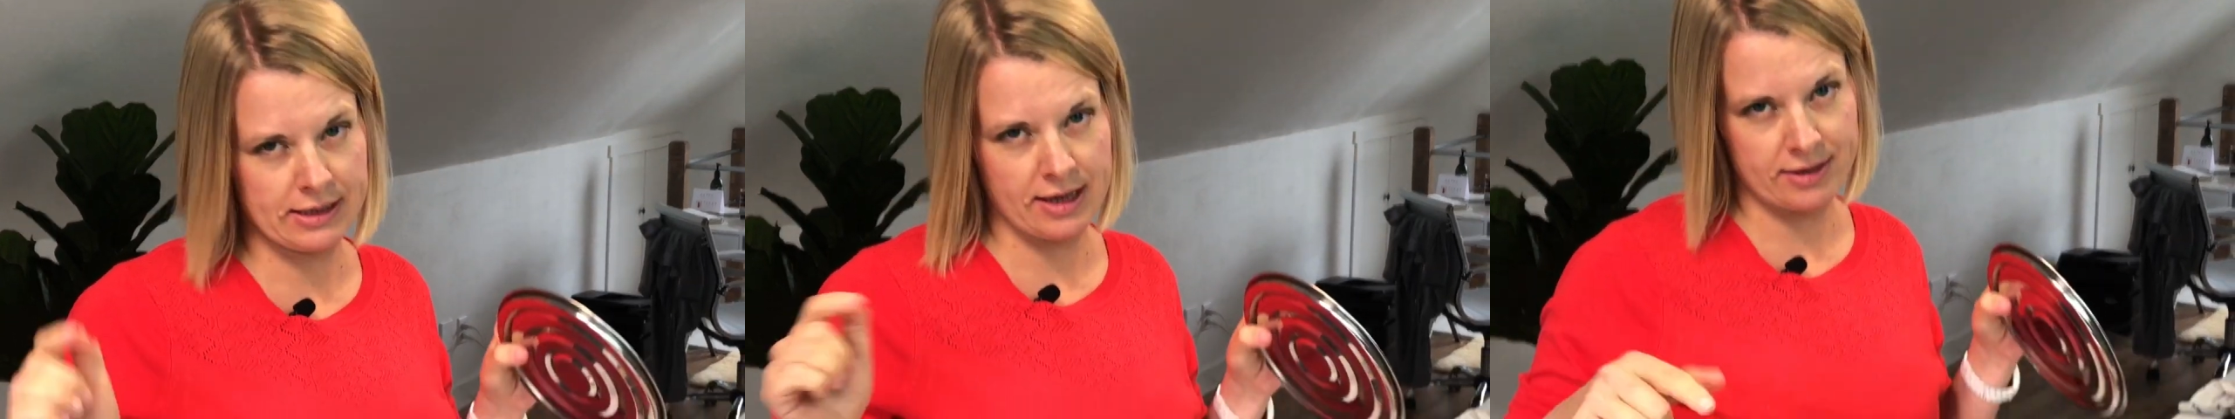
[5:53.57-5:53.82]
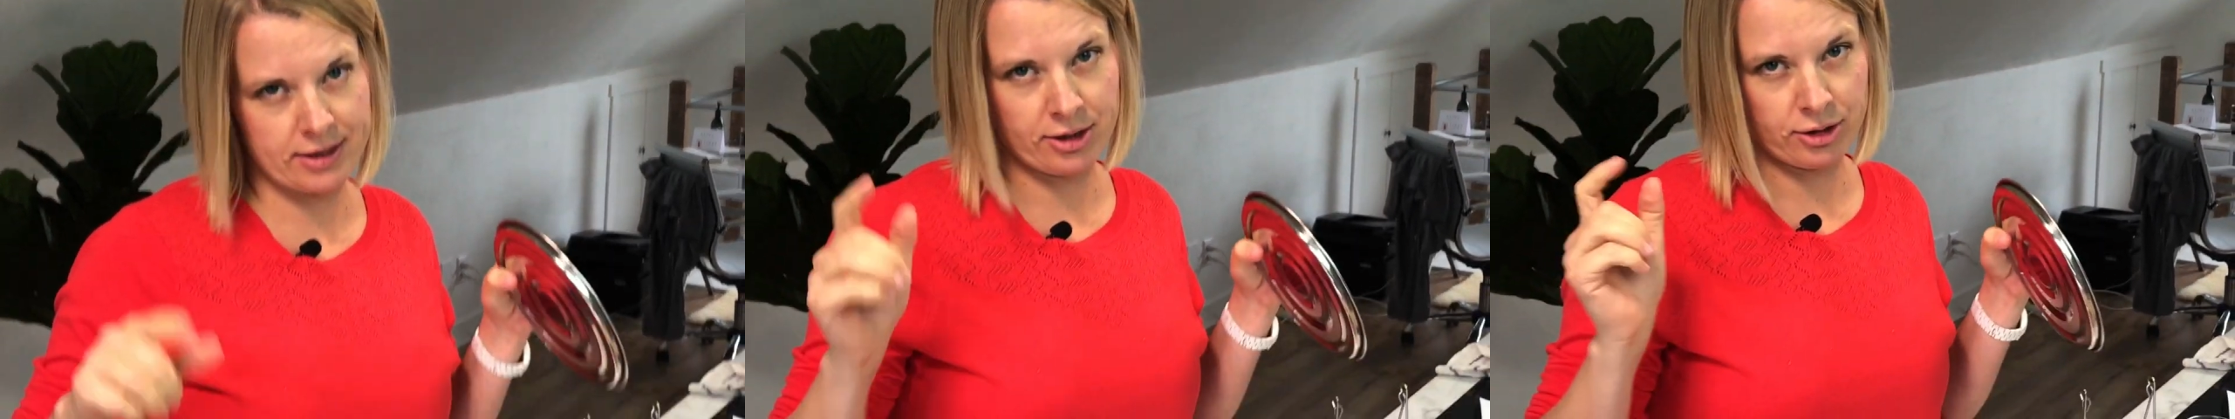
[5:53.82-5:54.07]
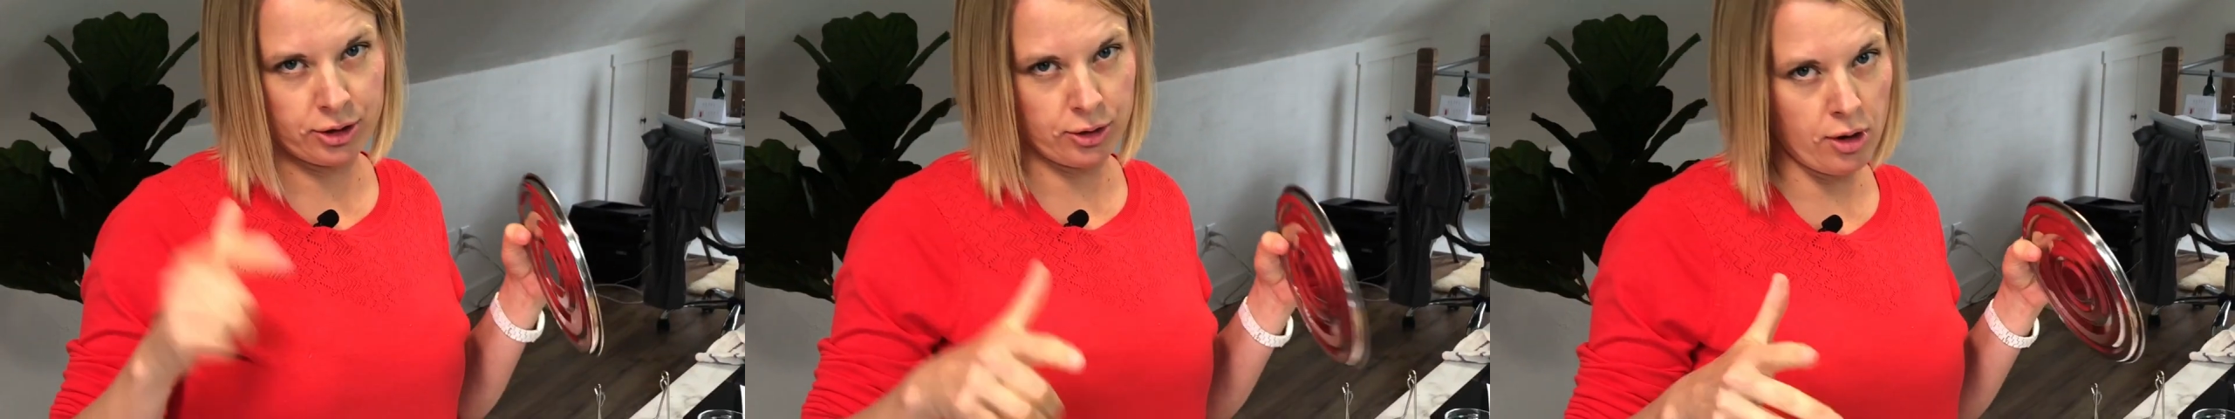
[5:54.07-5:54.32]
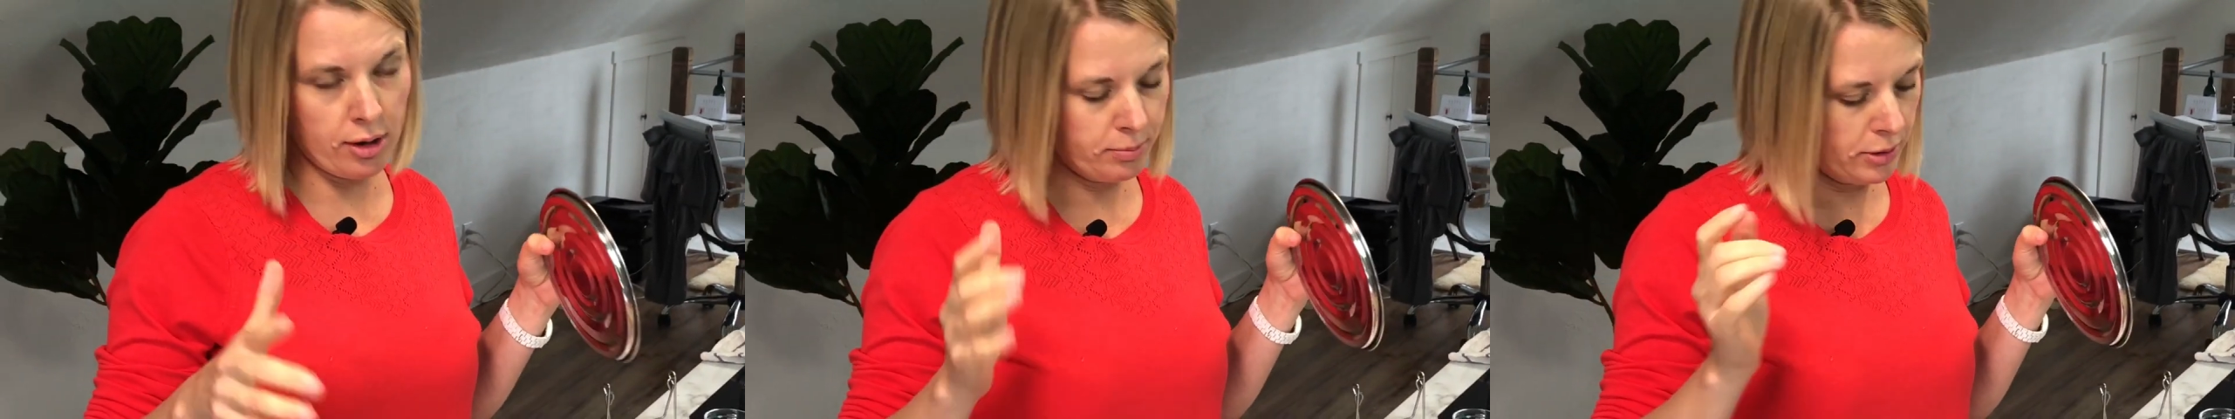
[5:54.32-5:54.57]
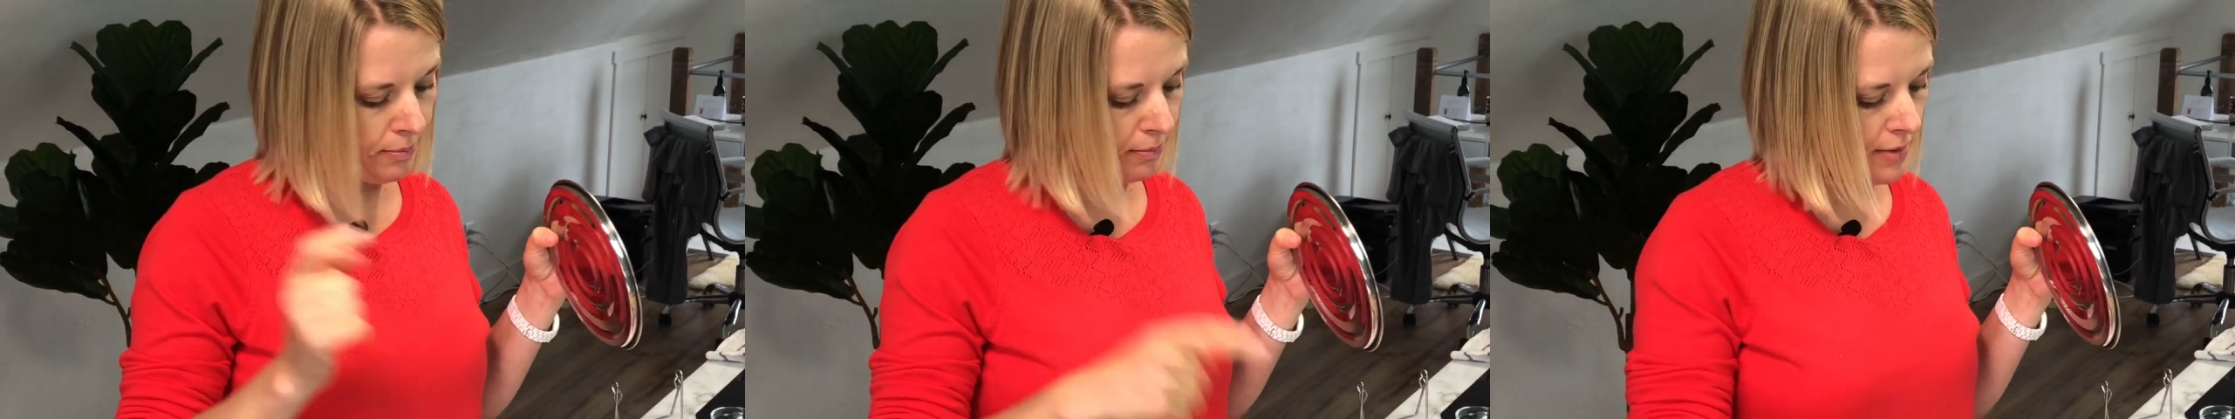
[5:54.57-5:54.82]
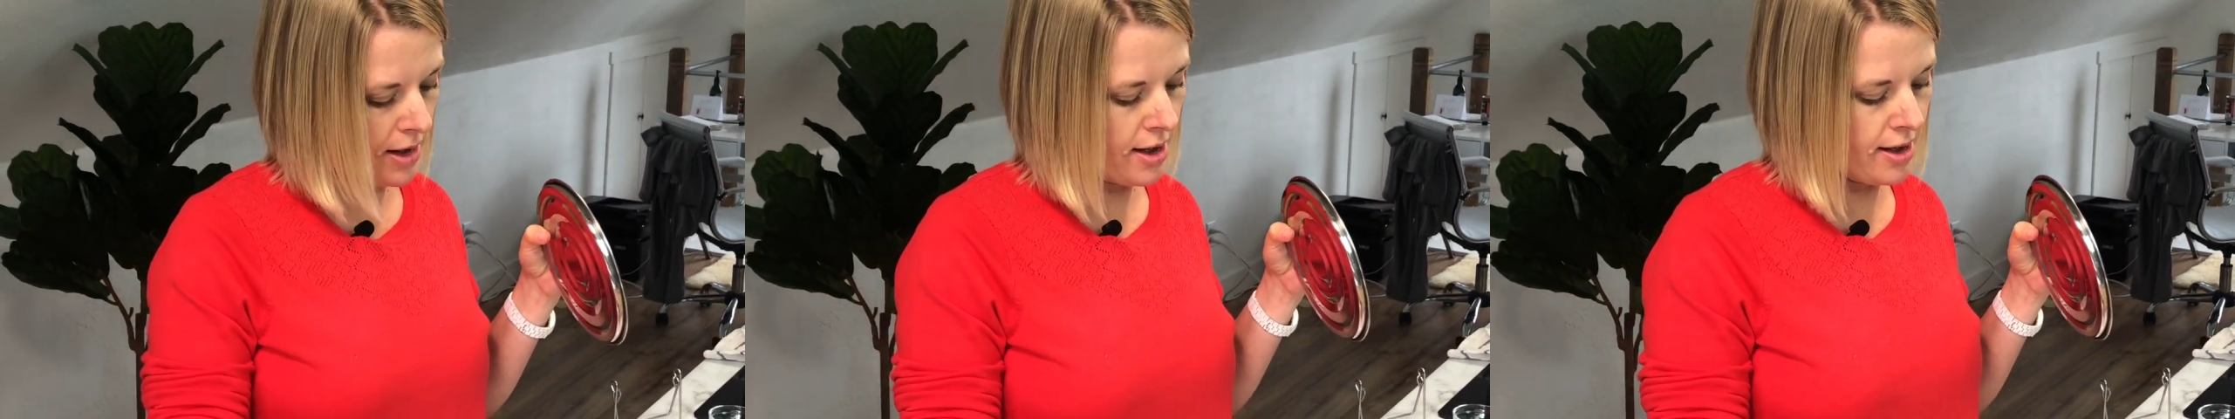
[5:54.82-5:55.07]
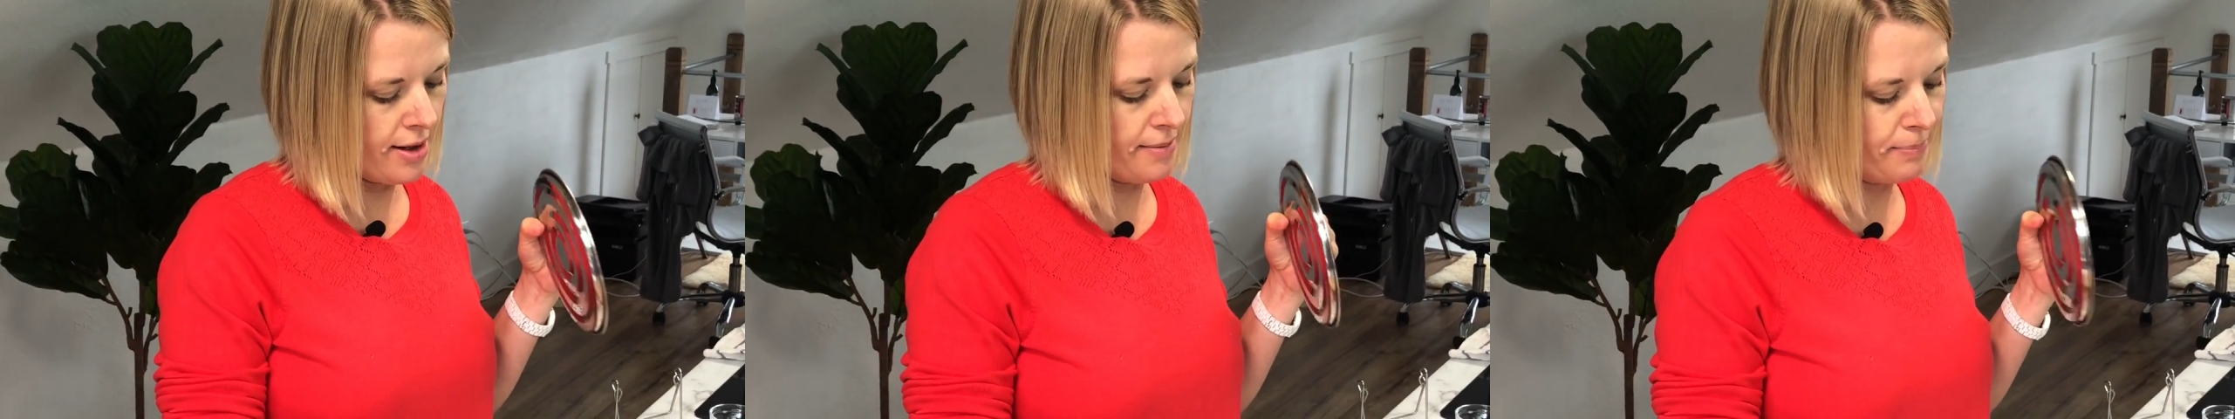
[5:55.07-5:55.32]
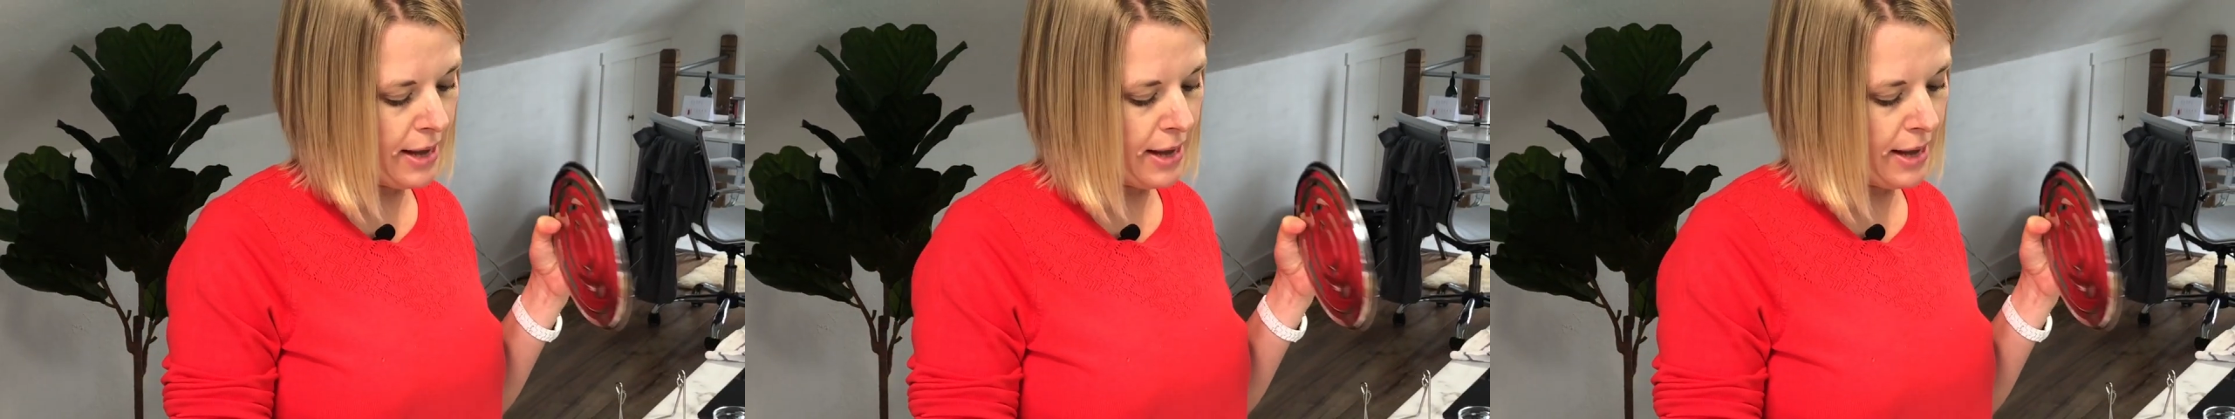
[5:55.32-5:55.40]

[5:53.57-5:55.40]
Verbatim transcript: that's your top uh,